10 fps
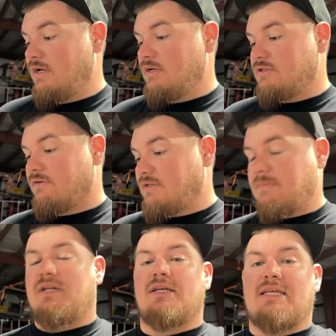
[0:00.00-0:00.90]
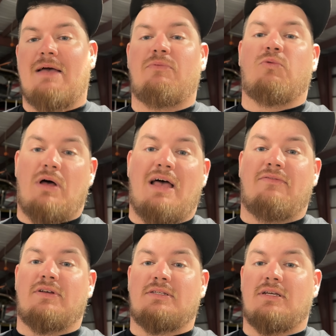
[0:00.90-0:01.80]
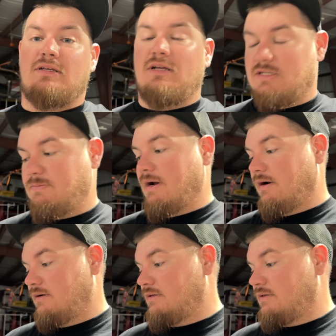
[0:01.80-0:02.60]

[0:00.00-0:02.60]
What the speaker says: So if something does happen, we'll have us a spare.